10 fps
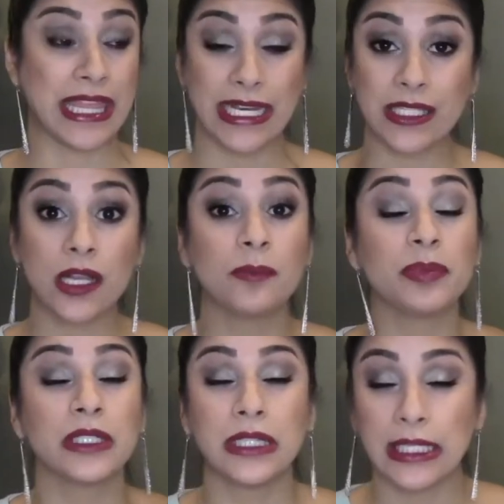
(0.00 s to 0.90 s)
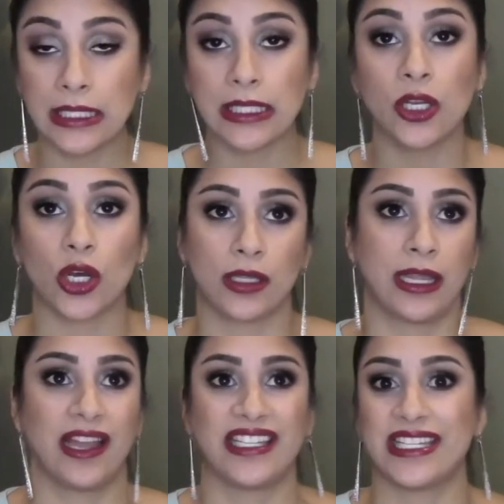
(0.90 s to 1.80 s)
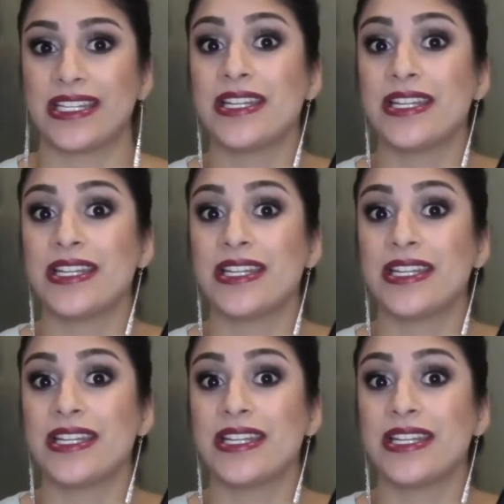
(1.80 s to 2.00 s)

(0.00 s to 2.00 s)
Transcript: Then it's completely gone, like I did